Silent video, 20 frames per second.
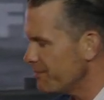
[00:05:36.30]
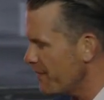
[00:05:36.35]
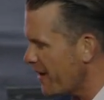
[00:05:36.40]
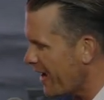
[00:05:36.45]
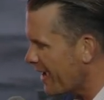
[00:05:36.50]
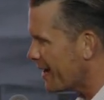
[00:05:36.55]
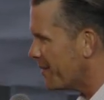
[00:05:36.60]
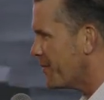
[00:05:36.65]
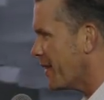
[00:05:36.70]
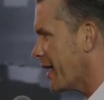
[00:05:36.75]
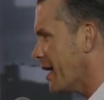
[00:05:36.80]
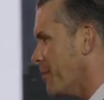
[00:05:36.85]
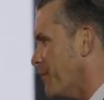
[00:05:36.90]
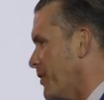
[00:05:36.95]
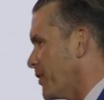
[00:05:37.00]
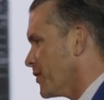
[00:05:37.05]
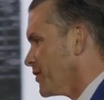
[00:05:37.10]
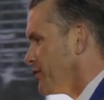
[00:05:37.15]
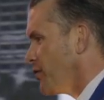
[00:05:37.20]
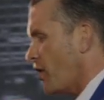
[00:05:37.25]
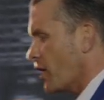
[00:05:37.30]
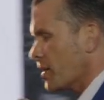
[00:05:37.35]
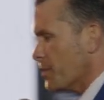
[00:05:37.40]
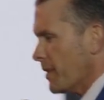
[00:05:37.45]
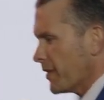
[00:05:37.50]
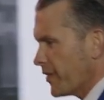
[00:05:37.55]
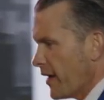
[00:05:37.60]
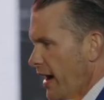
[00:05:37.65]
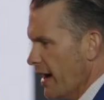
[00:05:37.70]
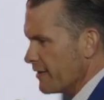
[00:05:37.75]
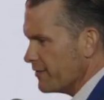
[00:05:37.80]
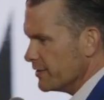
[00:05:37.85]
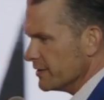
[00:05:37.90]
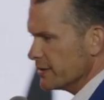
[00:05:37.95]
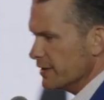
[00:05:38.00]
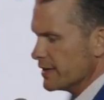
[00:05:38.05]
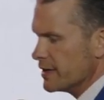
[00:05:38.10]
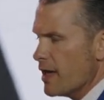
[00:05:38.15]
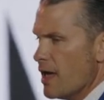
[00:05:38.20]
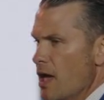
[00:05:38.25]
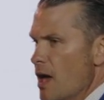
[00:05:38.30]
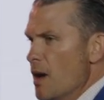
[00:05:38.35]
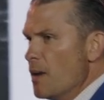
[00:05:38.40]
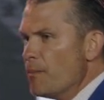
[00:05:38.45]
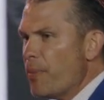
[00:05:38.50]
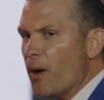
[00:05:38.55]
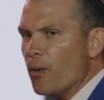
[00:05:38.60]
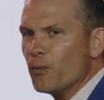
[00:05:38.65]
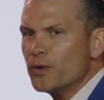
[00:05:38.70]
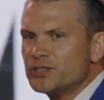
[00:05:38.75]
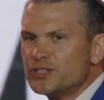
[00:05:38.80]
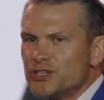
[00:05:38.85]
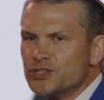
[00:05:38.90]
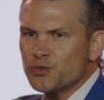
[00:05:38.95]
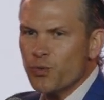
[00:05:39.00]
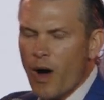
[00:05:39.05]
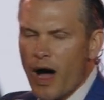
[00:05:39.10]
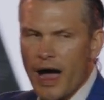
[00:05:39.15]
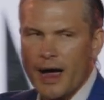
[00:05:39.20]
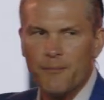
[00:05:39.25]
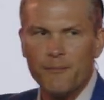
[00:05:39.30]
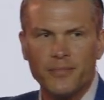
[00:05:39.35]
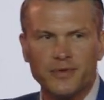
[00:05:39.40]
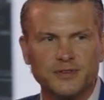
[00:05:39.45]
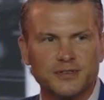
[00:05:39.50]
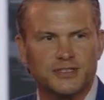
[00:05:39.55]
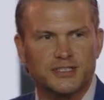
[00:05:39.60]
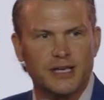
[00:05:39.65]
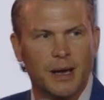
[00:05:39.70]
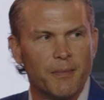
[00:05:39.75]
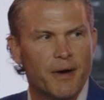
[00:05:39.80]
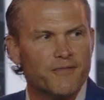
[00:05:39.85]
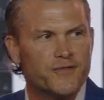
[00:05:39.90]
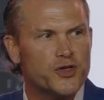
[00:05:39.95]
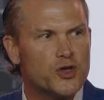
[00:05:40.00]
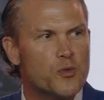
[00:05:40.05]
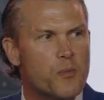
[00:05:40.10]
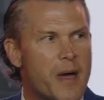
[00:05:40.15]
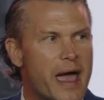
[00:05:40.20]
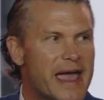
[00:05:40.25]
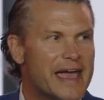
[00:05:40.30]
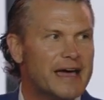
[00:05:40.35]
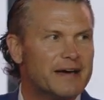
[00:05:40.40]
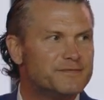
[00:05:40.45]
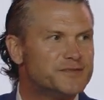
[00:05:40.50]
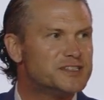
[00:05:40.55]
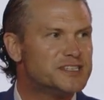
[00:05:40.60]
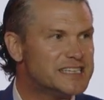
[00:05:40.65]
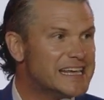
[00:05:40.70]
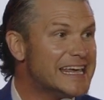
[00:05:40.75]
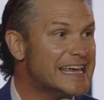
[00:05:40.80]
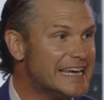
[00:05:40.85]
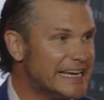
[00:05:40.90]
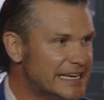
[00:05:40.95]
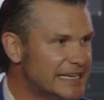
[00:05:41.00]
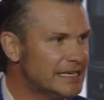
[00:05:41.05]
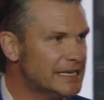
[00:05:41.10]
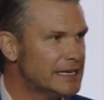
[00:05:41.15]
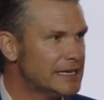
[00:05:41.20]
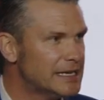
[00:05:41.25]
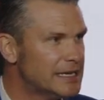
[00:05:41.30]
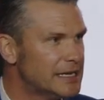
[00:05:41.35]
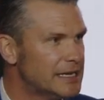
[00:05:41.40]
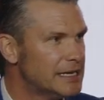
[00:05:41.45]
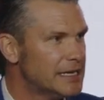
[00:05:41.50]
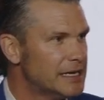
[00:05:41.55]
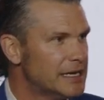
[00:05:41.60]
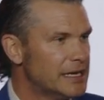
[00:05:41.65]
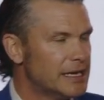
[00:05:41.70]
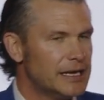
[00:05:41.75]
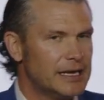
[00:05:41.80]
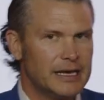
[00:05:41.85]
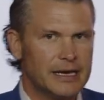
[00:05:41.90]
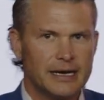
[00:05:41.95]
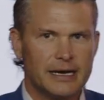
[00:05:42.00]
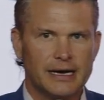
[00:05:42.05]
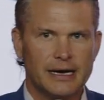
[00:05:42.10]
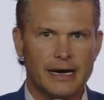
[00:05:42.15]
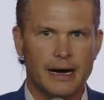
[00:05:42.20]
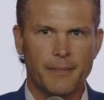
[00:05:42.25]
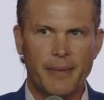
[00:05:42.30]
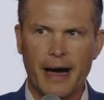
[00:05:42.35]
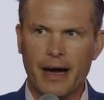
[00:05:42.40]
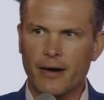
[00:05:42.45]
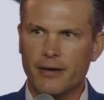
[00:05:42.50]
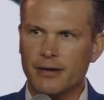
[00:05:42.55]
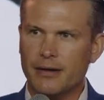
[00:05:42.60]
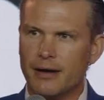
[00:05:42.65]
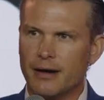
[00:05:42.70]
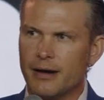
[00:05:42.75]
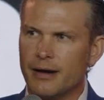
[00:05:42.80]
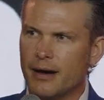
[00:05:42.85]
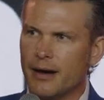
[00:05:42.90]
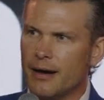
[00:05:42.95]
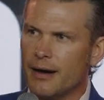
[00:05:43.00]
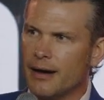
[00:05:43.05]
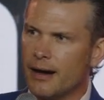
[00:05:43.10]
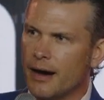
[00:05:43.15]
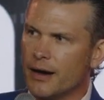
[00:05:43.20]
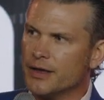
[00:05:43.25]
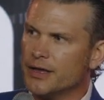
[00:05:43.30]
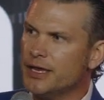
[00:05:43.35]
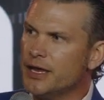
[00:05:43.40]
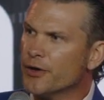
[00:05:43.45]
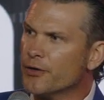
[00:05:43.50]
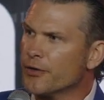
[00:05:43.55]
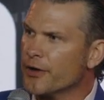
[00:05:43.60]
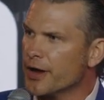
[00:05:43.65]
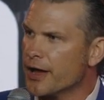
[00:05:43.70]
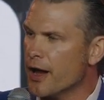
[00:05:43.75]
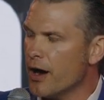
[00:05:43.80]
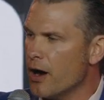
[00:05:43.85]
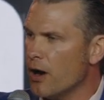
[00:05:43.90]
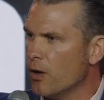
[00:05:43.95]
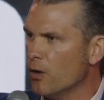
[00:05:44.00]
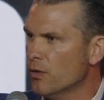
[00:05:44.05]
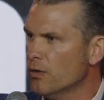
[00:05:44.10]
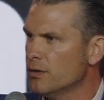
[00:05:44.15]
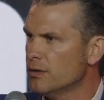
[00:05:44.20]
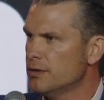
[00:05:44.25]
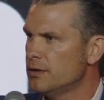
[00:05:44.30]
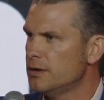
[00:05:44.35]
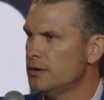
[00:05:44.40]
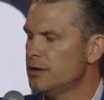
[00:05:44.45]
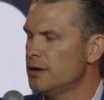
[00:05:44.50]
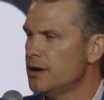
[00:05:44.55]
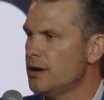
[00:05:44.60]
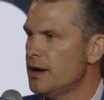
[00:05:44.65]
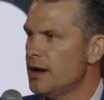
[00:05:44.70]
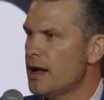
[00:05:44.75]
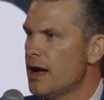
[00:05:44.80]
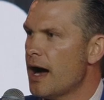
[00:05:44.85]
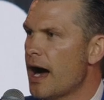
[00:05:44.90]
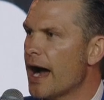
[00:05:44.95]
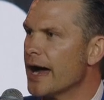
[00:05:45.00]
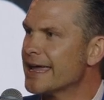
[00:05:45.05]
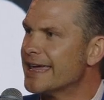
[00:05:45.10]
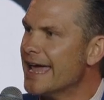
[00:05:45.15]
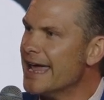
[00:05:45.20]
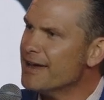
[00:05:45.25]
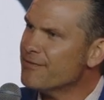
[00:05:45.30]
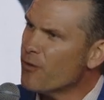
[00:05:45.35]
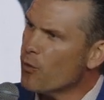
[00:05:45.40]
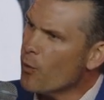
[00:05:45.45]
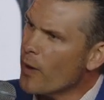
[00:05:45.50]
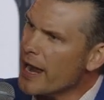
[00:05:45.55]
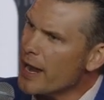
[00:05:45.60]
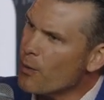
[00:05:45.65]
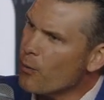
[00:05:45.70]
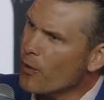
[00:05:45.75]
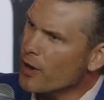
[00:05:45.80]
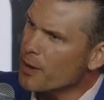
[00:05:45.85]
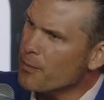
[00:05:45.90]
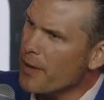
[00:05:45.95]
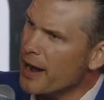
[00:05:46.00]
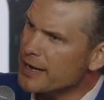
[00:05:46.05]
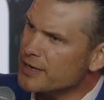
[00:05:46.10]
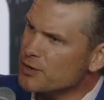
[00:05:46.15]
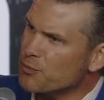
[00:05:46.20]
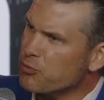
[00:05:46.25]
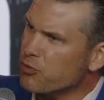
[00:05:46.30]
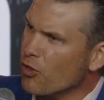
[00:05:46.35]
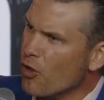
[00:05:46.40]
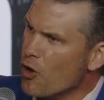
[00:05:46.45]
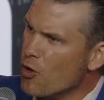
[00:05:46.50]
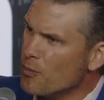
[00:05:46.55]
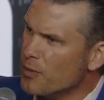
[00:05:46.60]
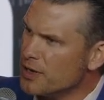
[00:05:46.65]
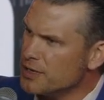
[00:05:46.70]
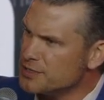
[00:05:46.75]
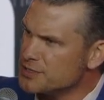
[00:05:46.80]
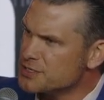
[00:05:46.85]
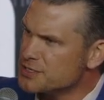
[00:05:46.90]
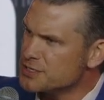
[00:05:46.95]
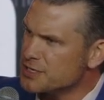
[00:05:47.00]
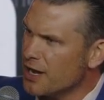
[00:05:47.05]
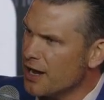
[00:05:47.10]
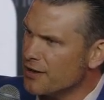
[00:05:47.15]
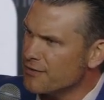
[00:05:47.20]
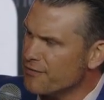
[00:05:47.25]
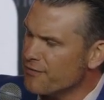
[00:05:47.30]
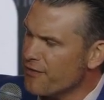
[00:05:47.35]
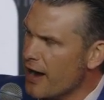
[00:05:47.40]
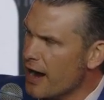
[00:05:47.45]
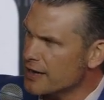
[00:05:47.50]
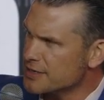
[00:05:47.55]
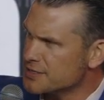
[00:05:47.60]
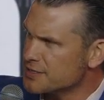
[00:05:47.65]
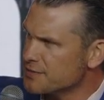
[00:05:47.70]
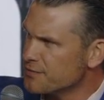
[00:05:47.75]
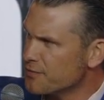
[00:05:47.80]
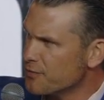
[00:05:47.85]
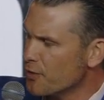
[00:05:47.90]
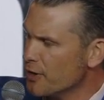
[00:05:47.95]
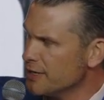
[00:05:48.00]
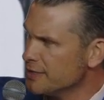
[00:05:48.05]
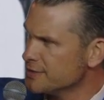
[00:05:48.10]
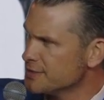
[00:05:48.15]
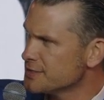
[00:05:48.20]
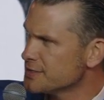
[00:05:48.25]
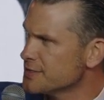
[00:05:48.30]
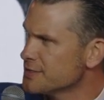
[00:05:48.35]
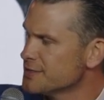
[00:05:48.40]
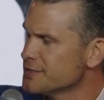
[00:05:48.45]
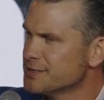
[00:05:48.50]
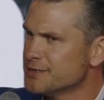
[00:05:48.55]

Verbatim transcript: man, I'm not up here to talk about the Ivy League, but which is why some of you may have seen about a year ago, I gave away one of my diplomas on Fox and Friends.